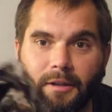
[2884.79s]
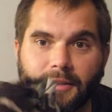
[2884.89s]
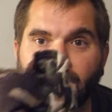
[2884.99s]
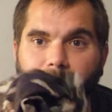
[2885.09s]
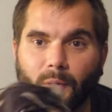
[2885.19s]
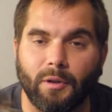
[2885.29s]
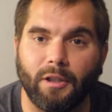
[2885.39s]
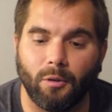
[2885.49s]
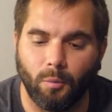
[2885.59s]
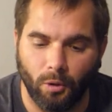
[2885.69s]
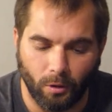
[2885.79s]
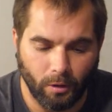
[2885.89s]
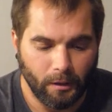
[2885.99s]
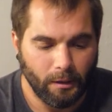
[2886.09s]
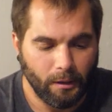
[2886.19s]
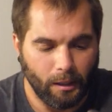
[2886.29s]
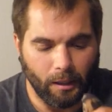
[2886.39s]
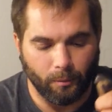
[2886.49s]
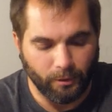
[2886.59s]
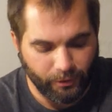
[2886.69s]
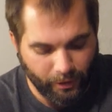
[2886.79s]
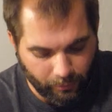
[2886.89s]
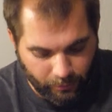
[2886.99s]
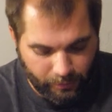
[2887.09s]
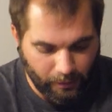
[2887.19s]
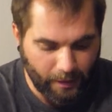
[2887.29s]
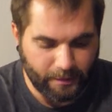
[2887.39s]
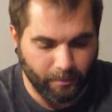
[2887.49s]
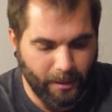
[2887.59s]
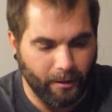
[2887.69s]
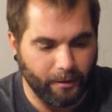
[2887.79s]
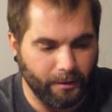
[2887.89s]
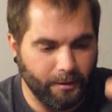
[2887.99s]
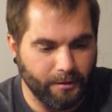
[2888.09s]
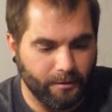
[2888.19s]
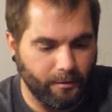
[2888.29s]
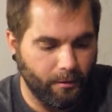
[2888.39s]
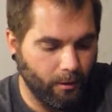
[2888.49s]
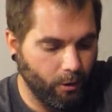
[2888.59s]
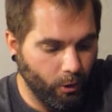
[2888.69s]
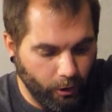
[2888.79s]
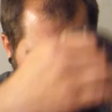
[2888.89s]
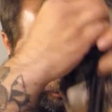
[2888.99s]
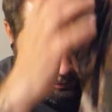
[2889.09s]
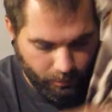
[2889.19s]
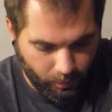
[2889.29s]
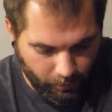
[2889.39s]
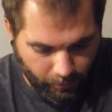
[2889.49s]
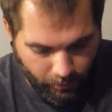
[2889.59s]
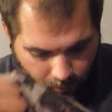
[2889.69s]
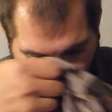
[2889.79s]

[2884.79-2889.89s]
This is merino wool. Uh, one thing I really liked about it is the hood on it.